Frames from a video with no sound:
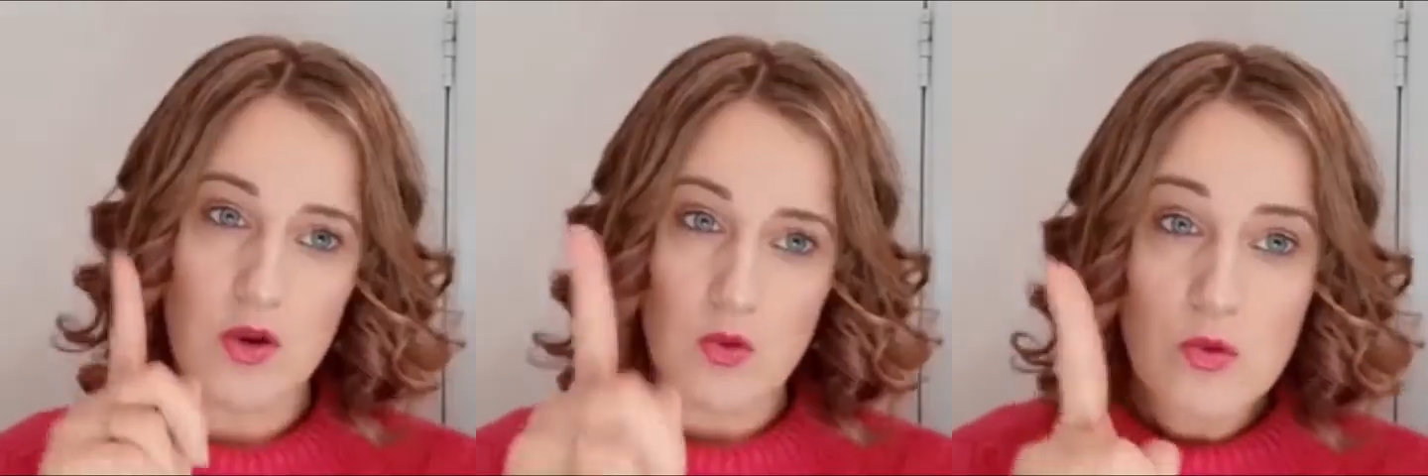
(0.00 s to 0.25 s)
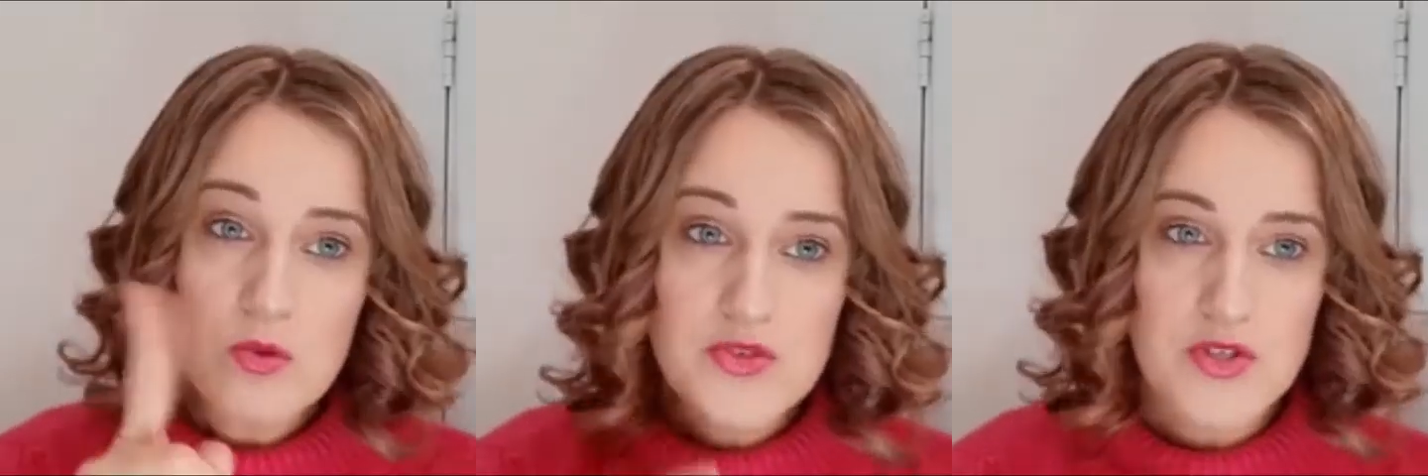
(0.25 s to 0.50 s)
They
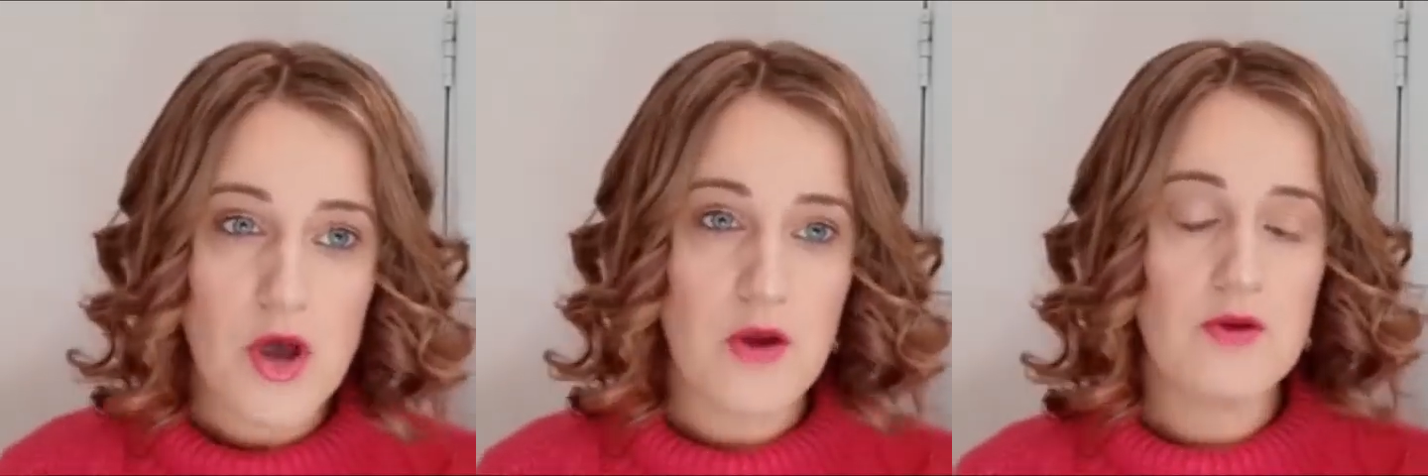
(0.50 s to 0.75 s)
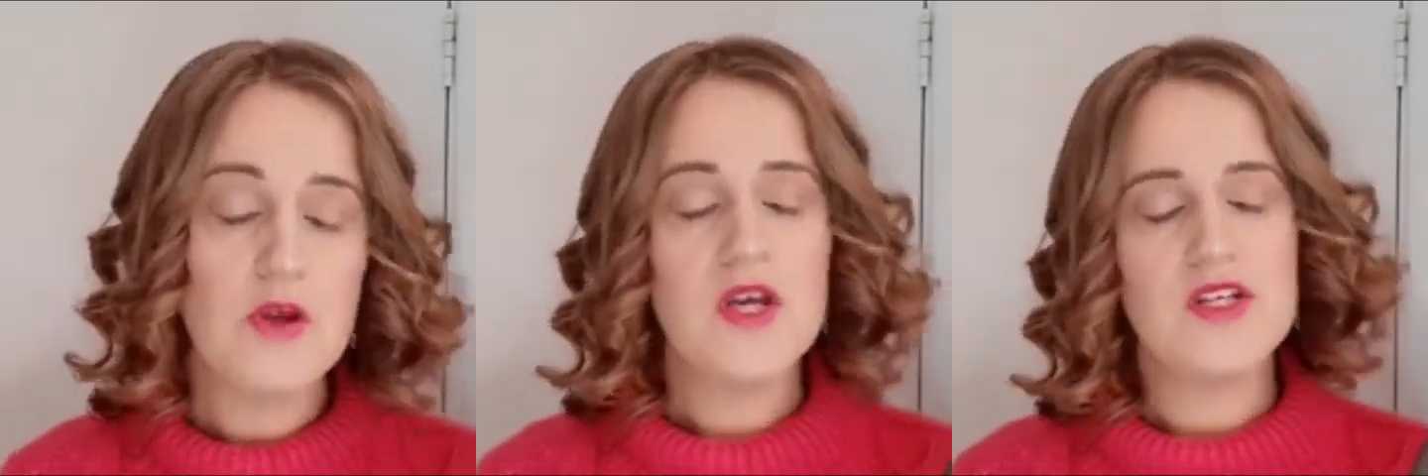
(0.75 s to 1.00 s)

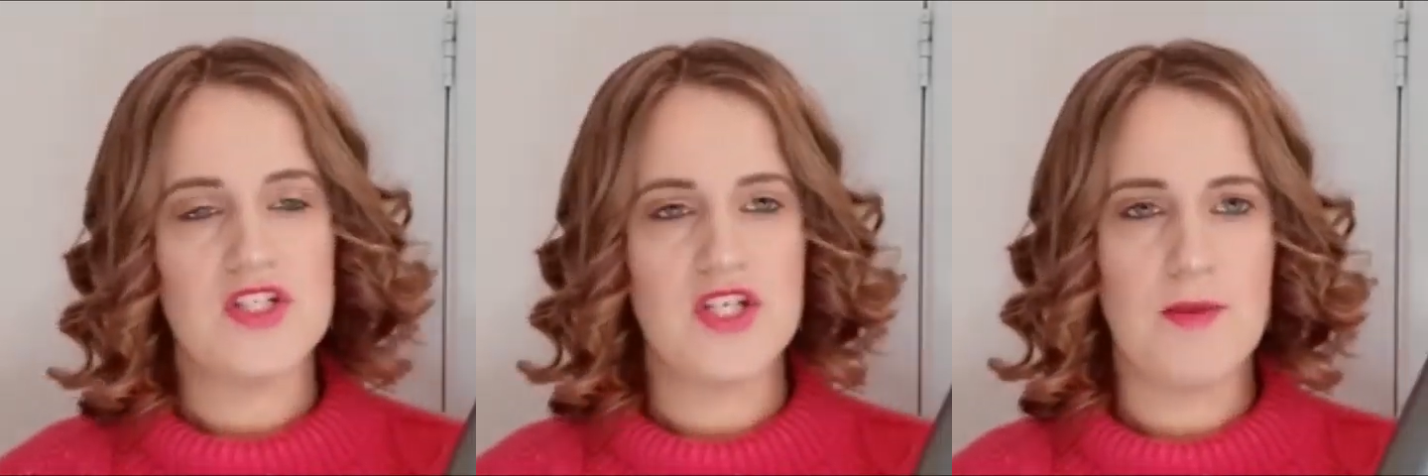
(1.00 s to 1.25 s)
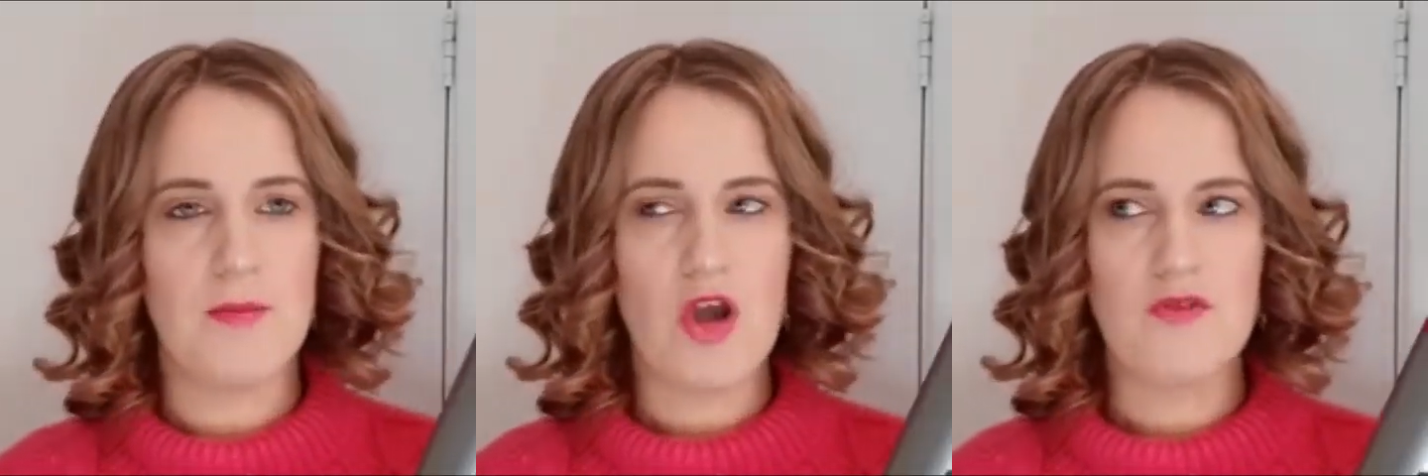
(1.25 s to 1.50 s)
also
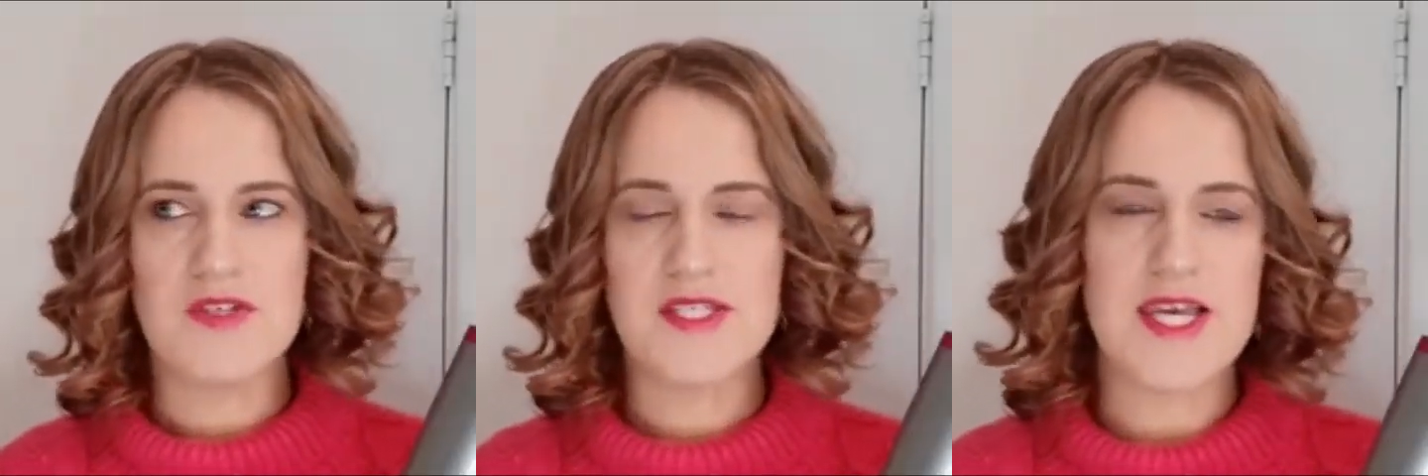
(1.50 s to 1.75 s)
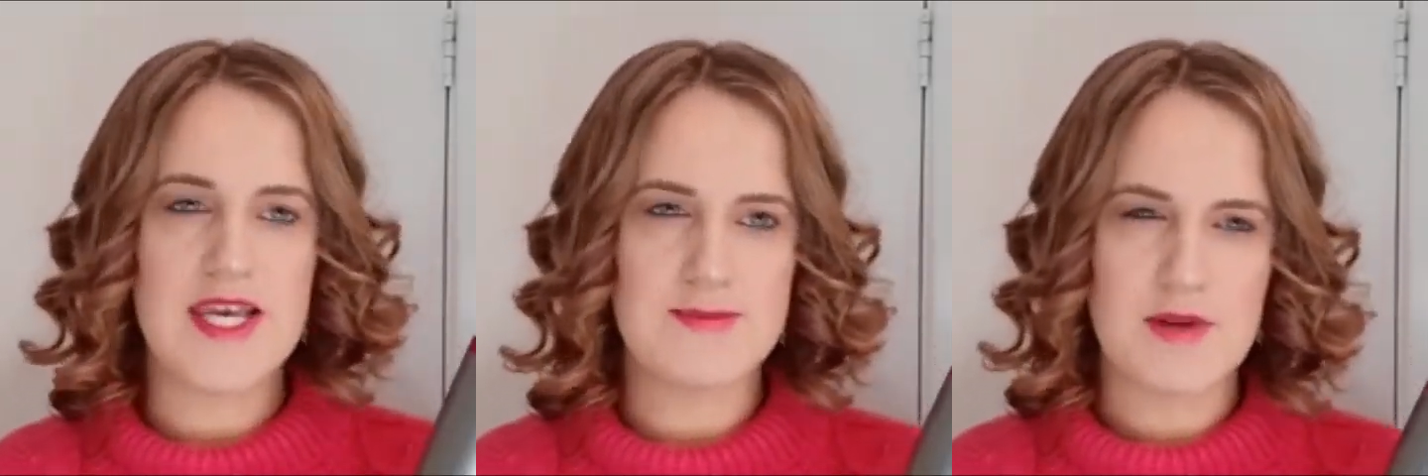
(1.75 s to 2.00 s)
ship overseas,